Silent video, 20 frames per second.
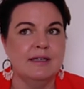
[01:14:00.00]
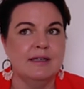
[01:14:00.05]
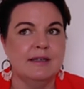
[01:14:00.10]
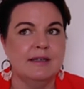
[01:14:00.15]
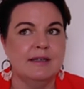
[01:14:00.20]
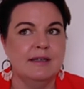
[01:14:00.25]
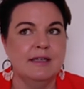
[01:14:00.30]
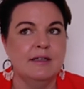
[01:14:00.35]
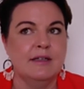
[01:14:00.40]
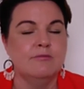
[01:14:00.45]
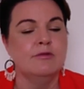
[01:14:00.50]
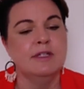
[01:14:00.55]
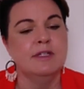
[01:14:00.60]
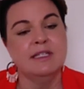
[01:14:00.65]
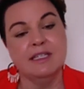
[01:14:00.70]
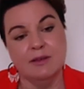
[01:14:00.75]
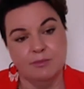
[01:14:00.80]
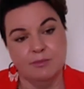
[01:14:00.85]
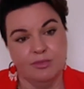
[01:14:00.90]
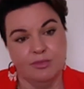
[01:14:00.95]
it really
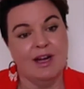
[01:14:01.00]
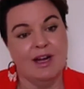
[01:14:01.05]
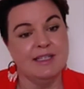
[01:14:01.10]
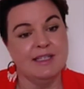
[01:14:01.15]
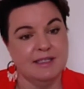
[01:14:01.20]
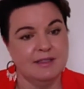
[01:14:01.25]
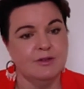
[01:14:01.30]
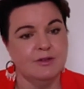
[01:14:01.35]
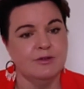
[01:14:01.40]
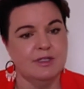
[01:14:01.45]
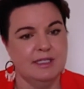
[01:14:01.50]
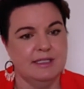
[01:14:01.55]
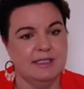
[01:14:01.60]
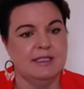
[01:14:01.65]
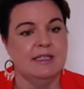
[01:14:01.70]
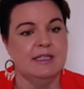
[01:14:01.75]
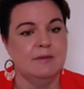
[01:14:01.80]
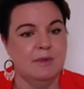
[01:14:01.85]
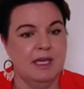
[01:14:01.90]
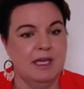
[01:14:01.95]
embraces
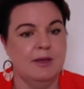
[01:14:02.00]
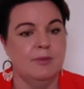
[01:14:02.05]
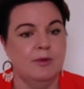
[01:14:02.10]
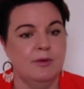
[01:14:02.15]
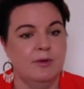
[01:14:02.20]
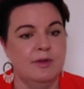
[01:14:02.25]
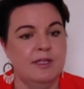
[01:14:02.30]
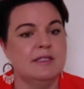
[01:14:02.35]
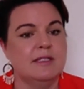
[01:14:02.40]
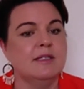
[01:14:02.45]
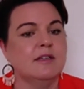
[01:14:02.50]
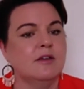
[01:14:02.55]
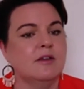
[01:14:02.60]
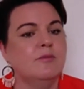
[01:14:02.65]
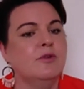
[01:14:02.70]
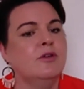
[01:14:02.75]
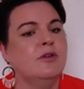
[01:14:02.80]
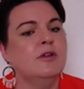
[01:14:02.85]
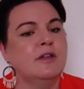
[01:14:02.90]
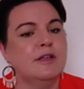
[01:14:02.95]
autistic people. It's a
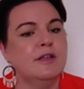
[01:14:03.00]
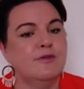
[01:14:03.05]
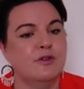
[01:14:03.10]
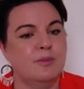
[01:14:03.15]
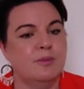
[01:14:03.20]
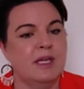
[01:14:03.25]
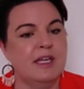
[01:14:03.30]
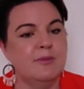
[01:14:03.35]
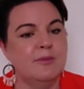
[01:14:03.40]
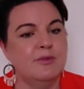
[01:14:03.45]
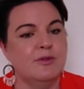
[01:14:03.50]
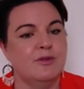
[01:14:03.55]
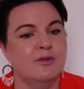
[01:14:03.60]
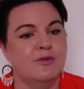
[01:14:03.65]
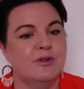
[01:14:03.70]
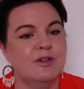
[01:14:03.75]
community for people